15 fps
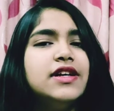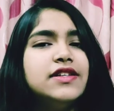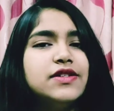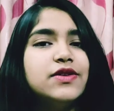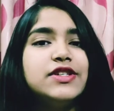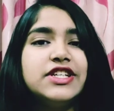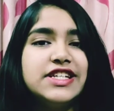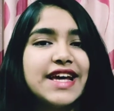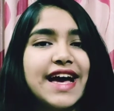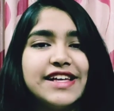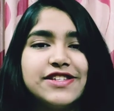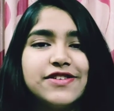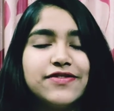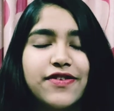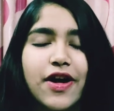So she
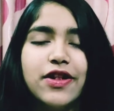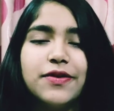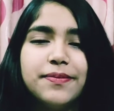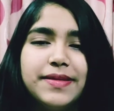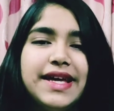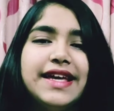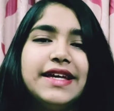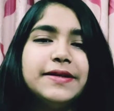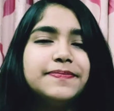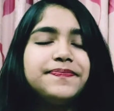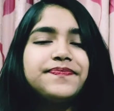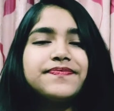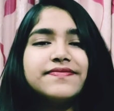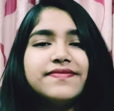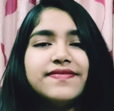has to follow me
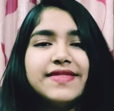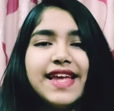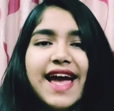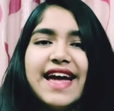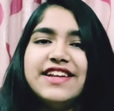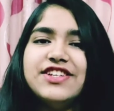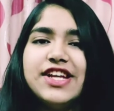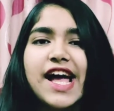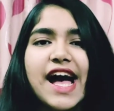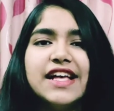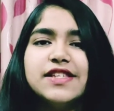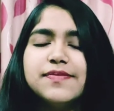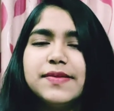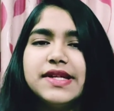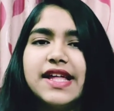and she
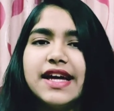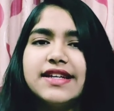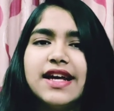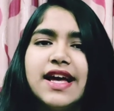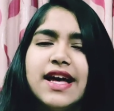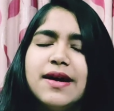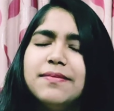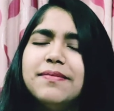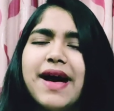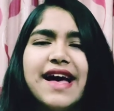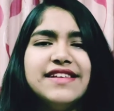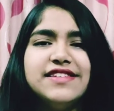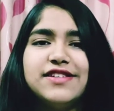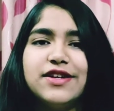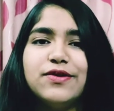asked me that
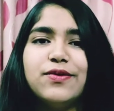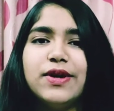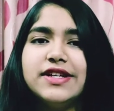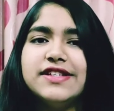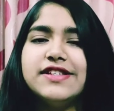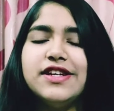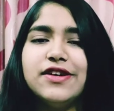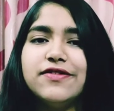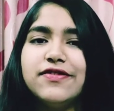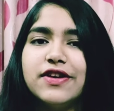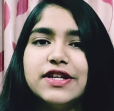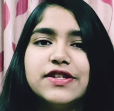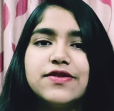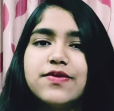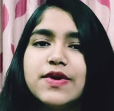Master, what is your
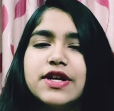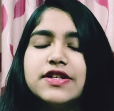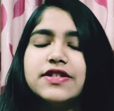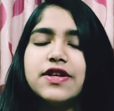first wish?